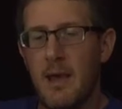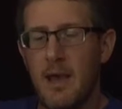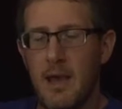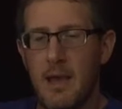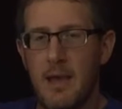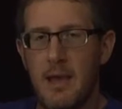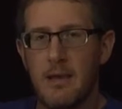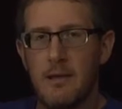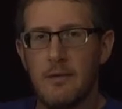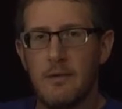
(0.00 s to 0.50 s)

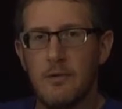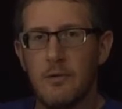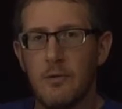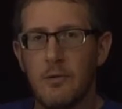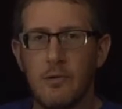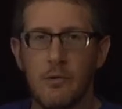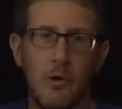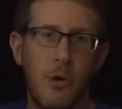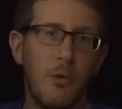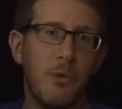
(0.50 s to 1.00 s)
and you
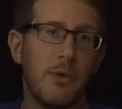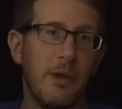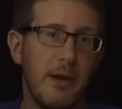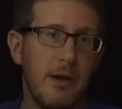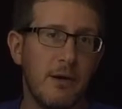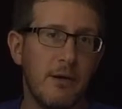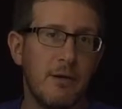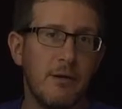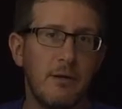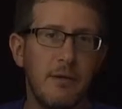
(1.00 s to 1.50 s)
can go
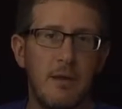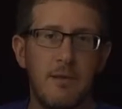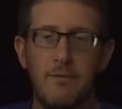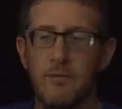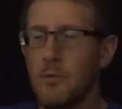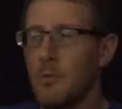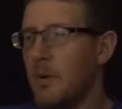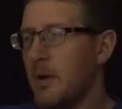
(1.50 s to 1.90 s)
there if you